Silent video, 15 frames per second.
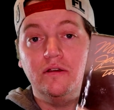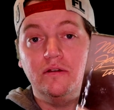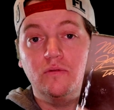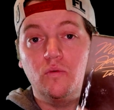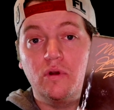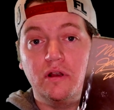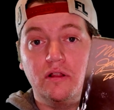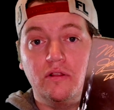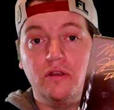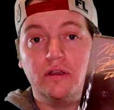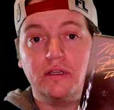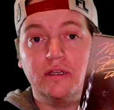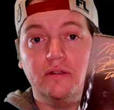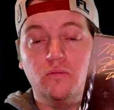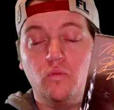where to look
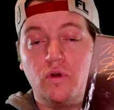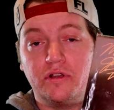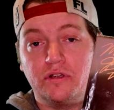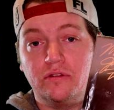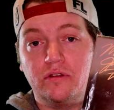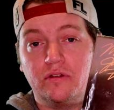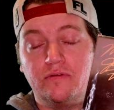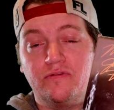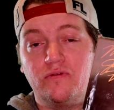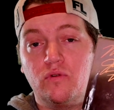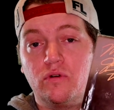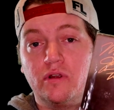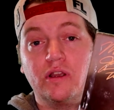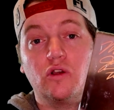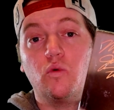and what you're looking for
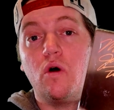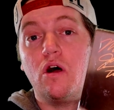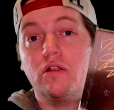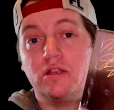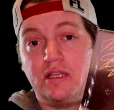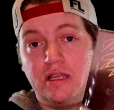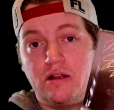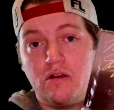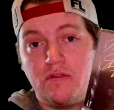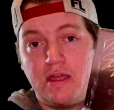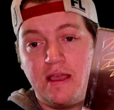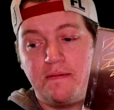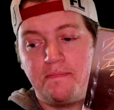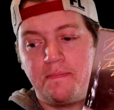and quality and all that.